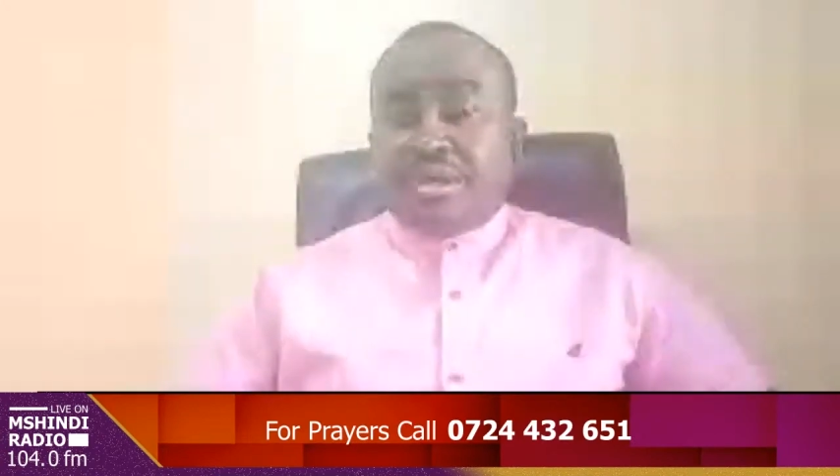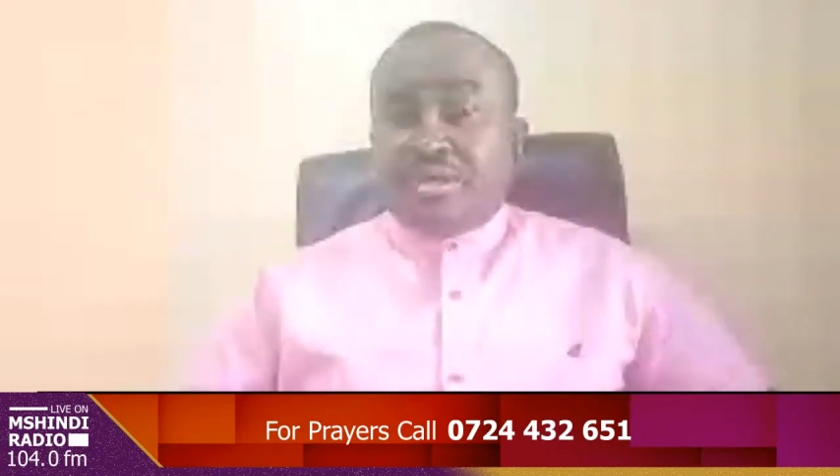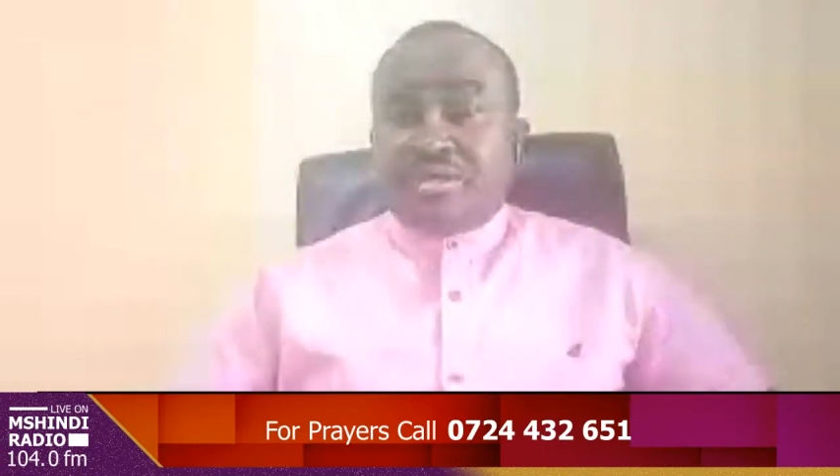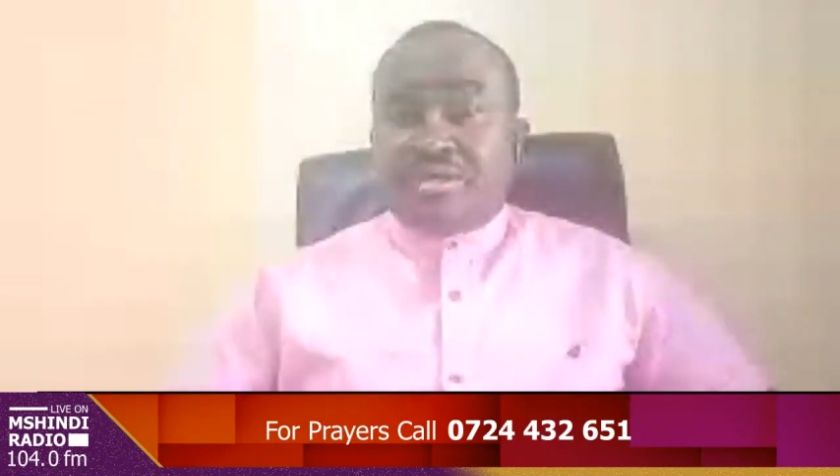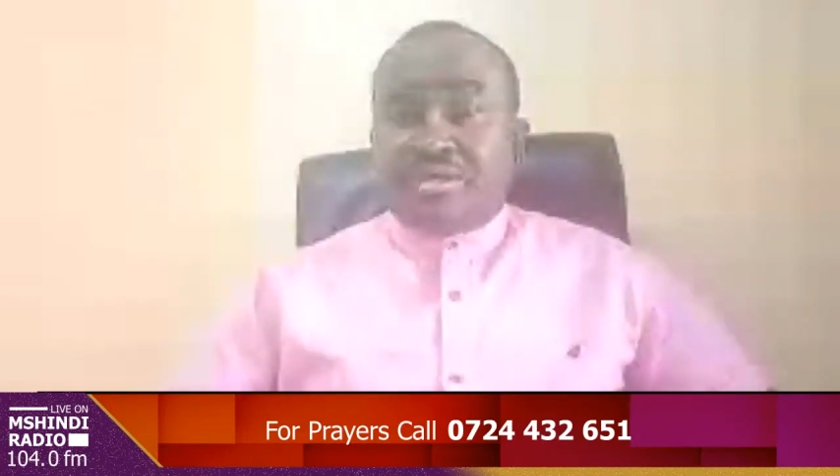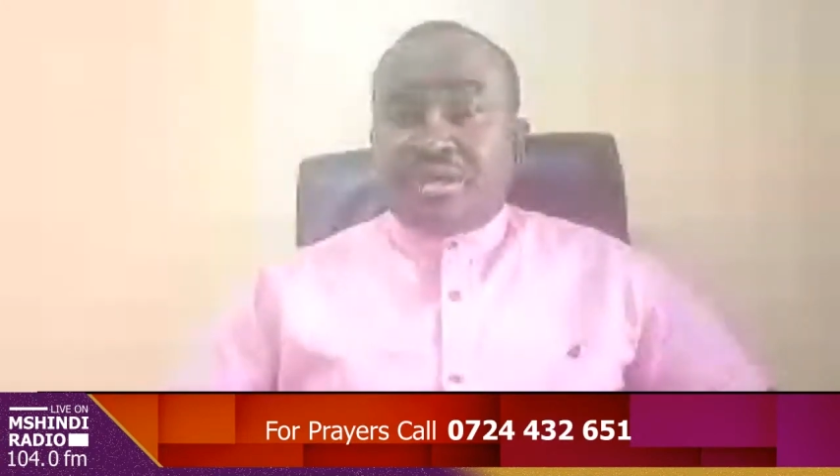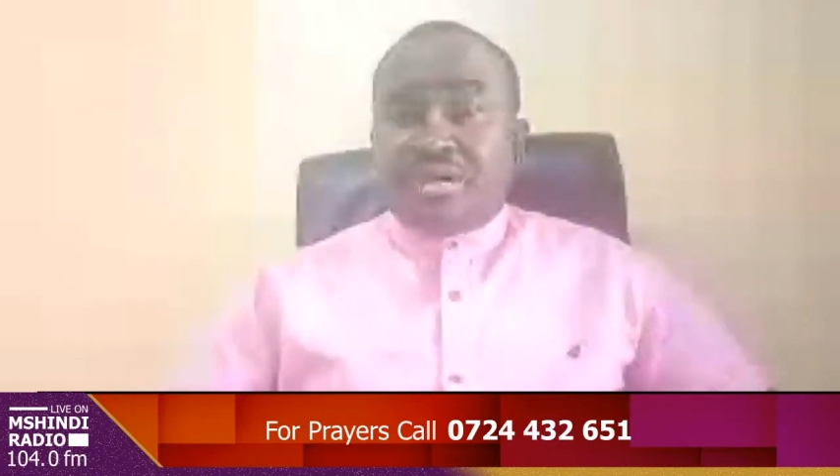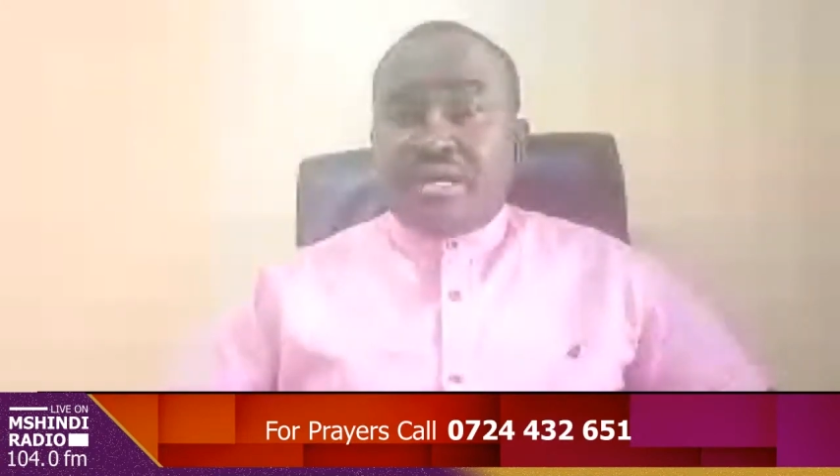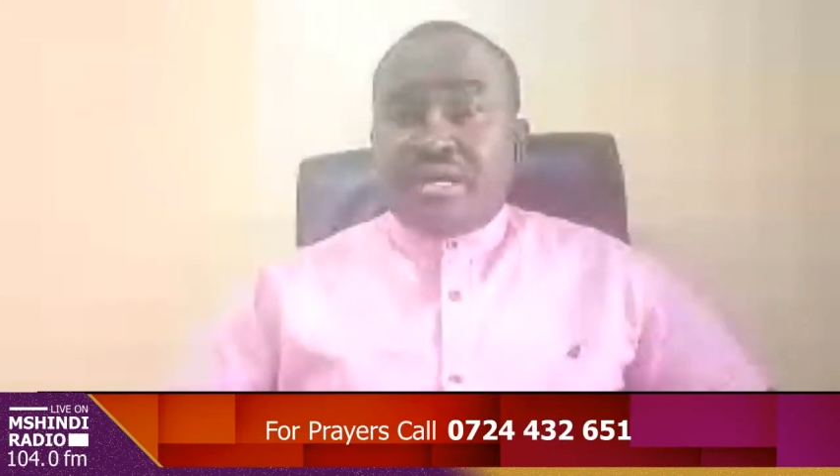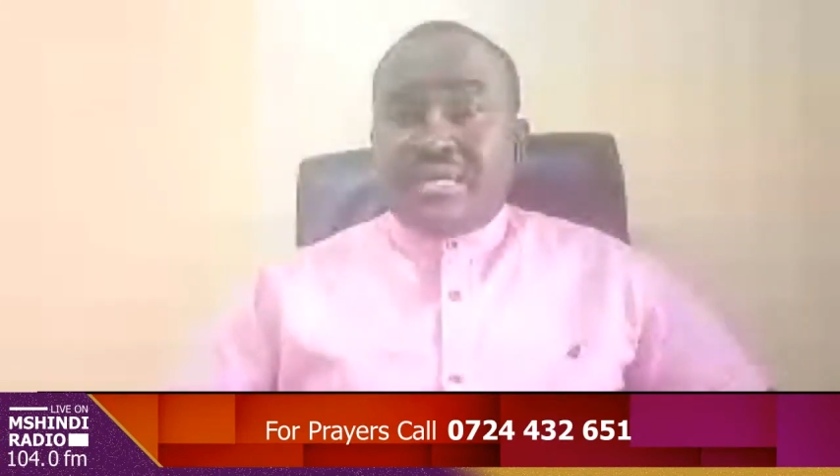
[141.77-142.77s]
was
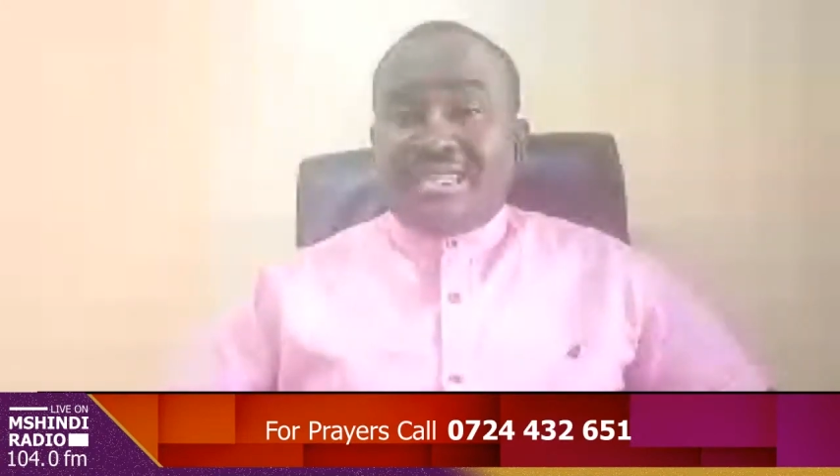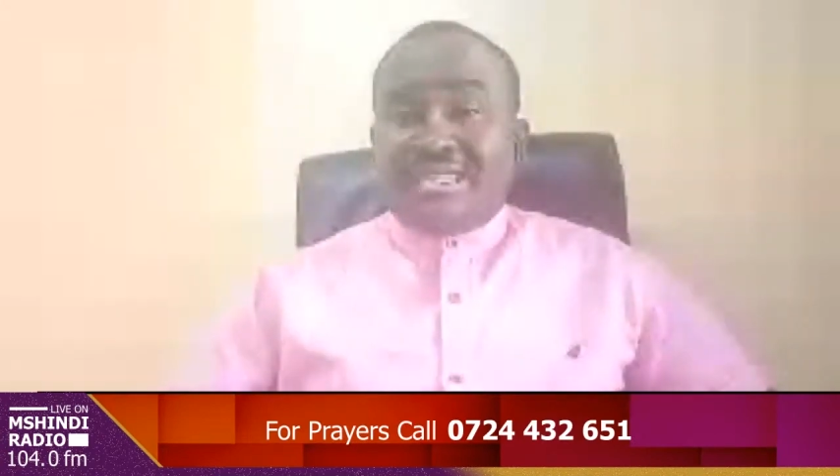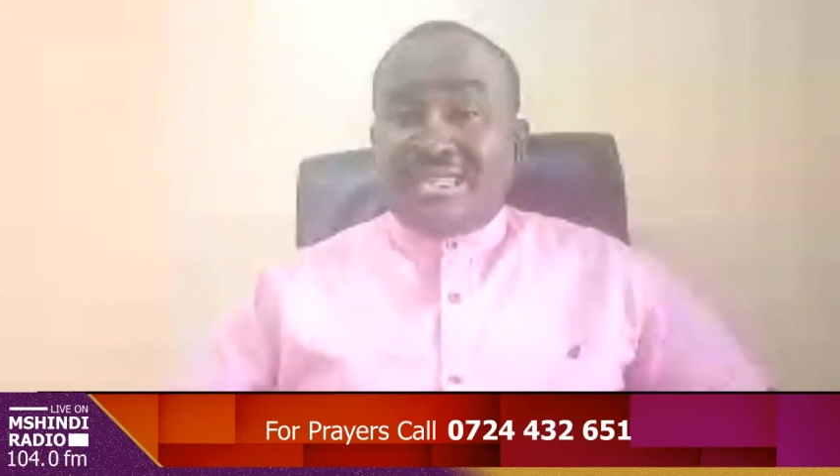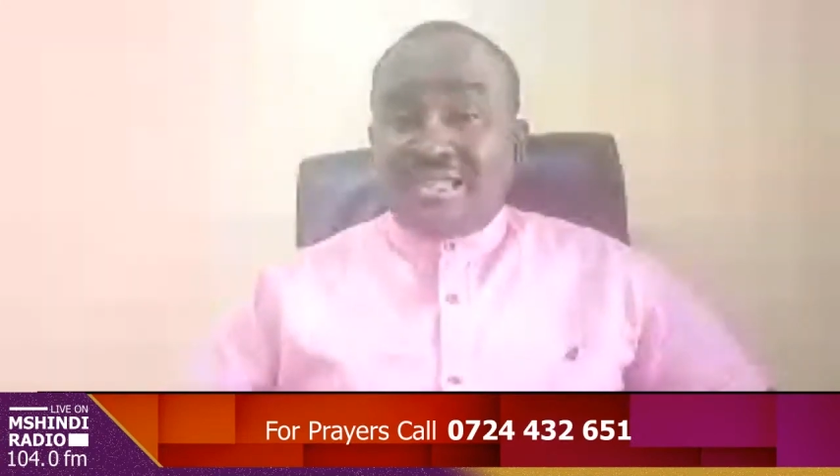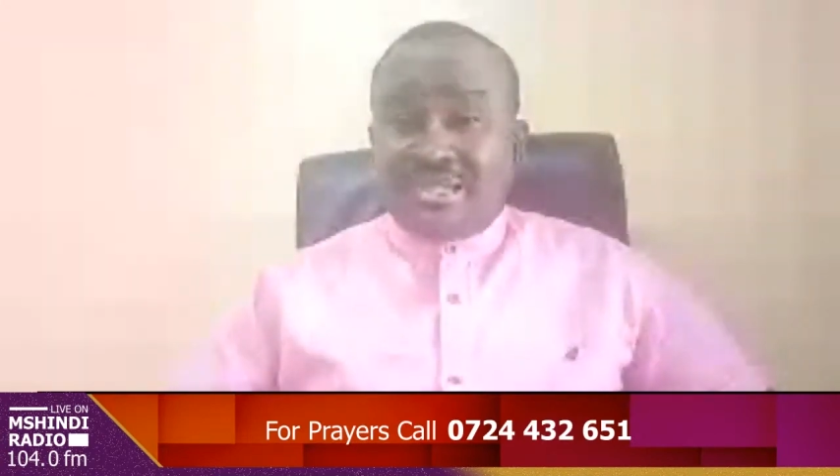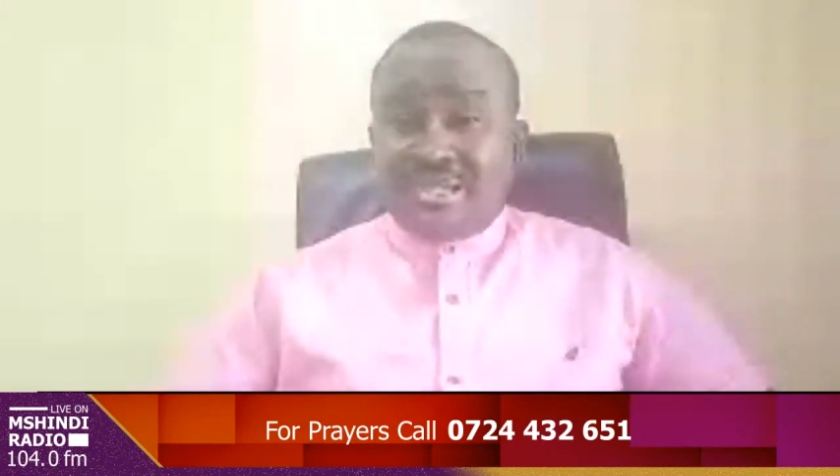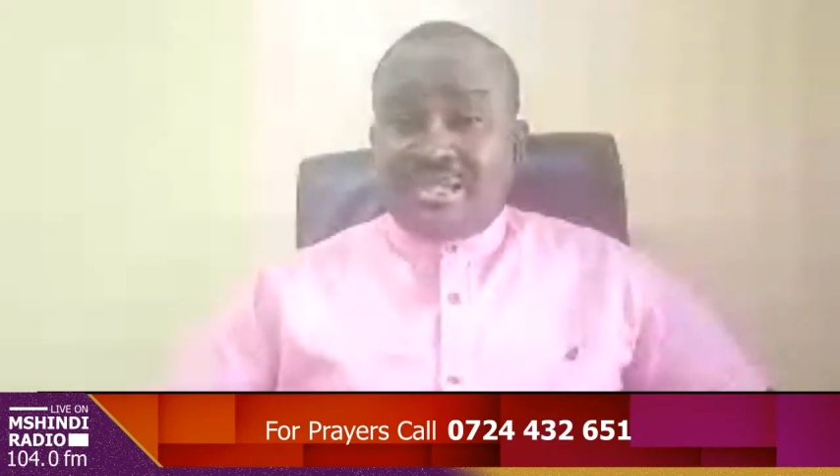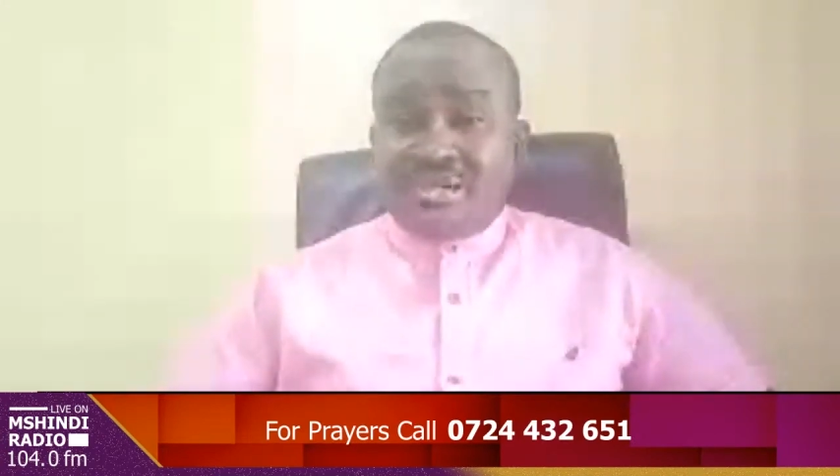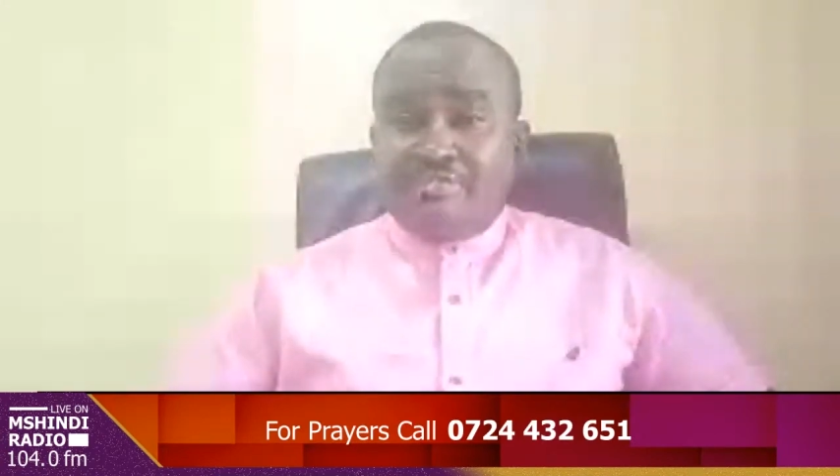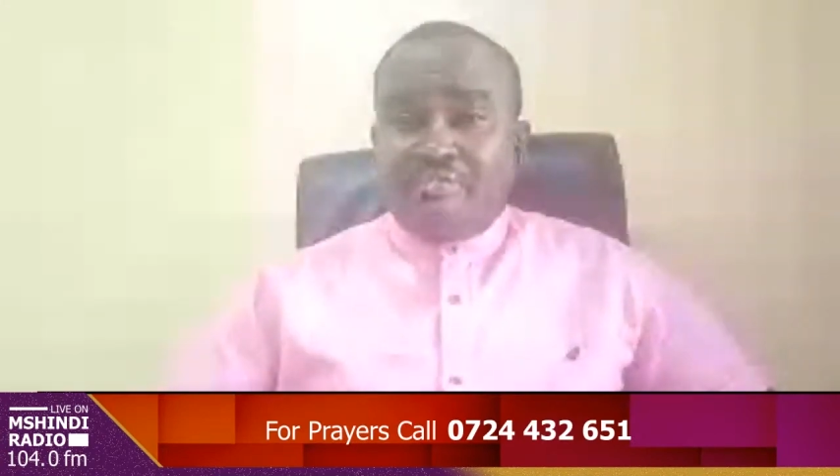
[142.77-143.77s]
a
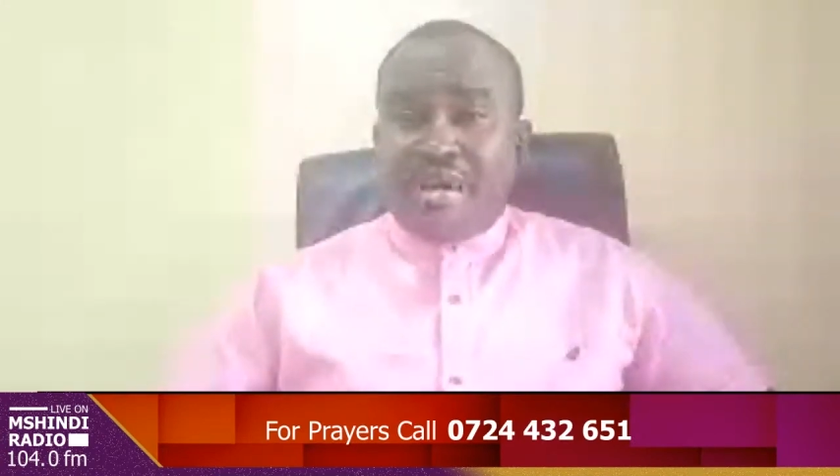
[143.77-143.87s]
necessity